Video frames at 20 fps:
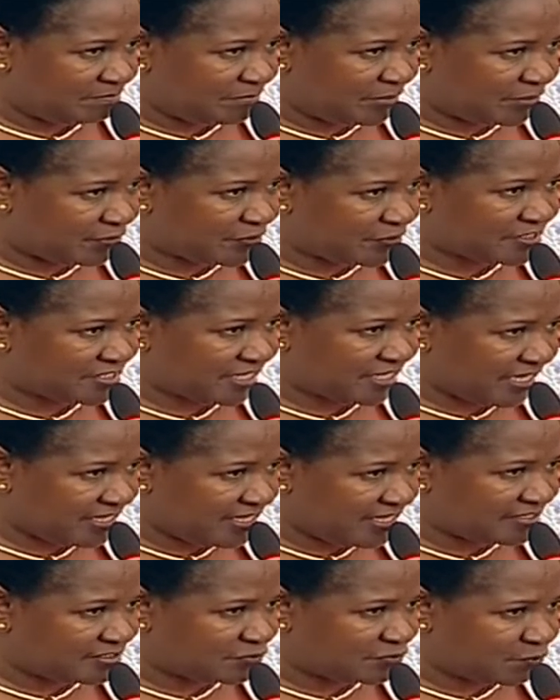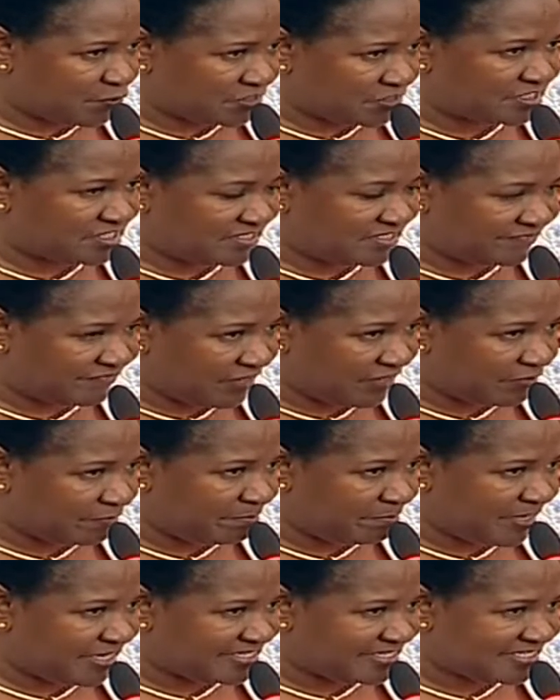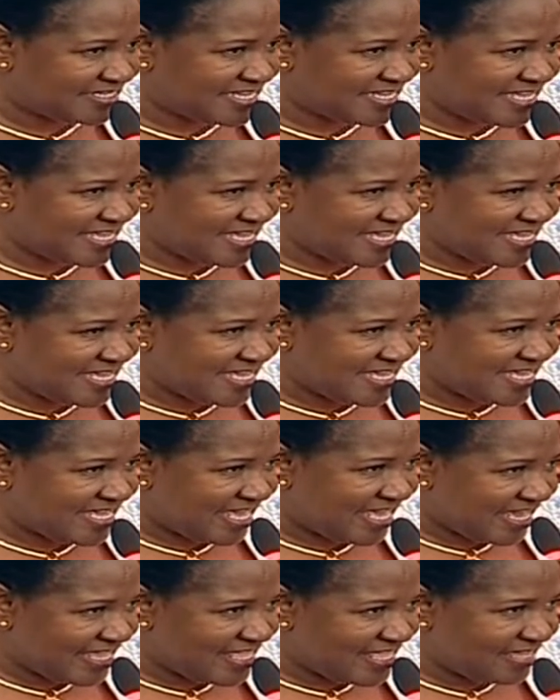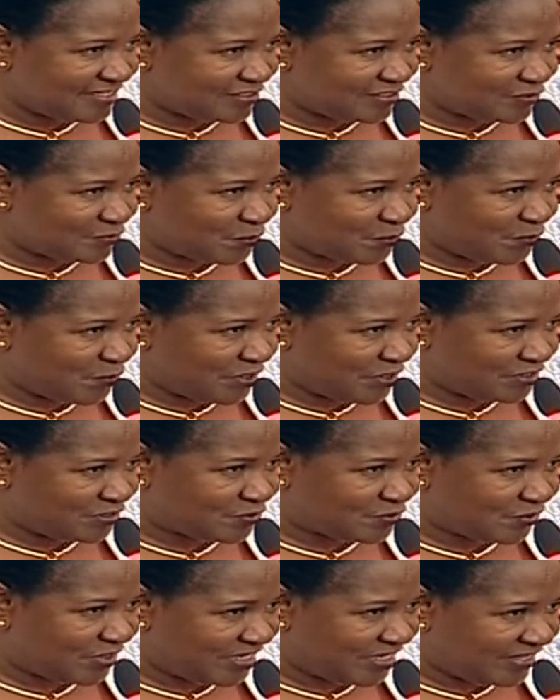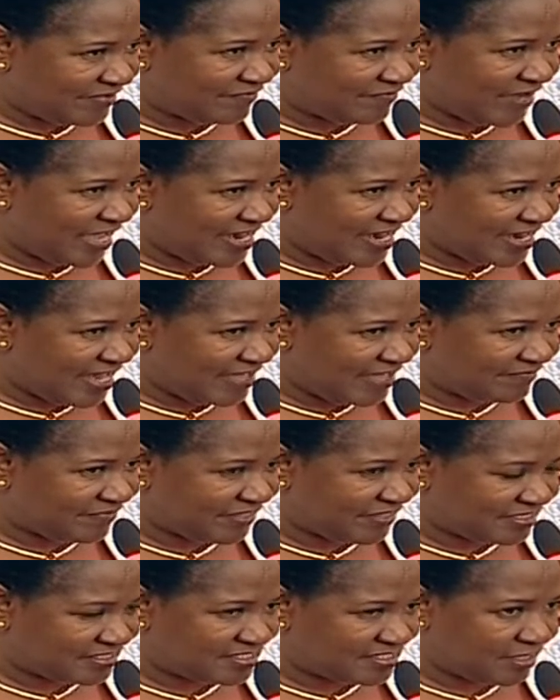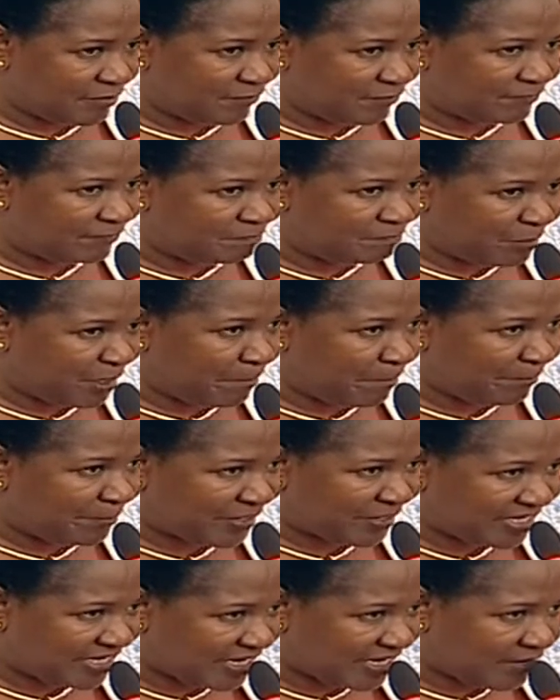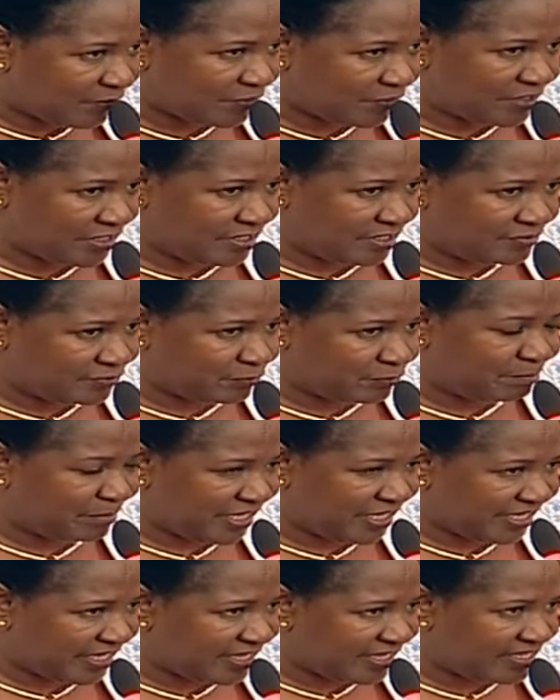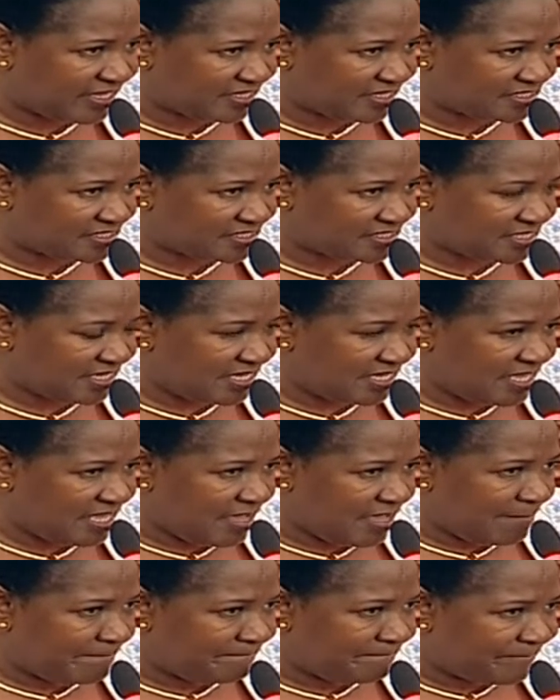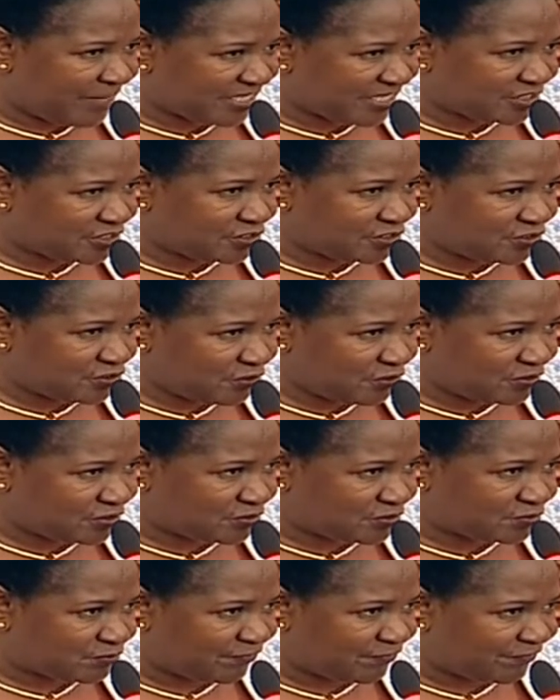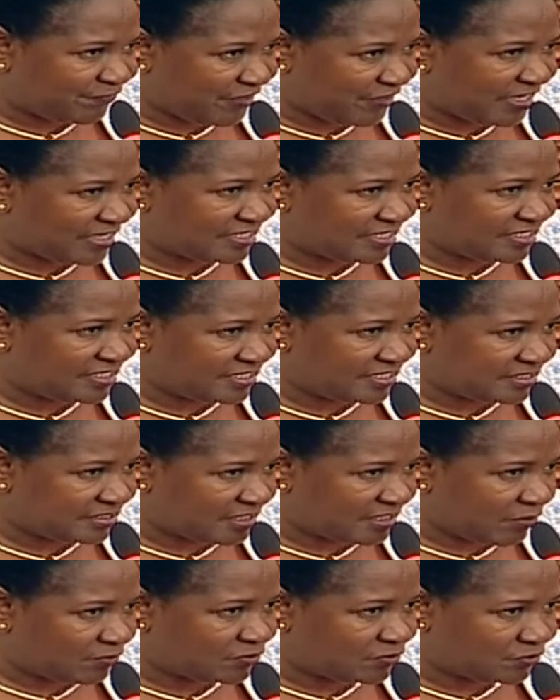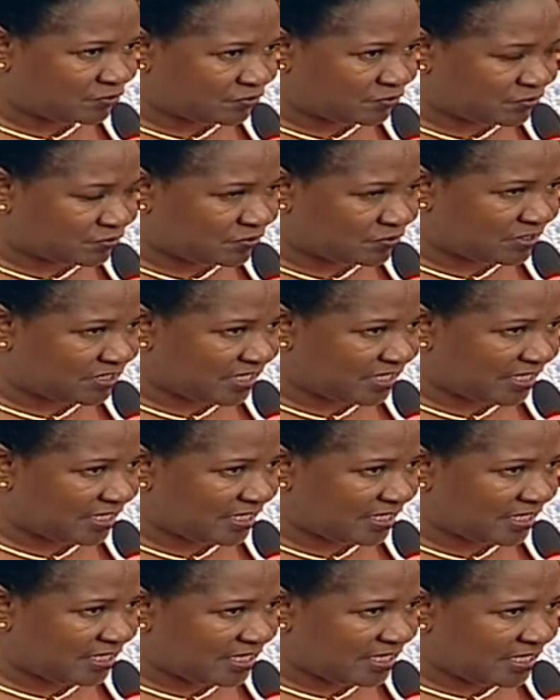Because Kenyans want development, Kenyans who want to live a life that they will be proud to be Kenyans, but not to feel downtrodden,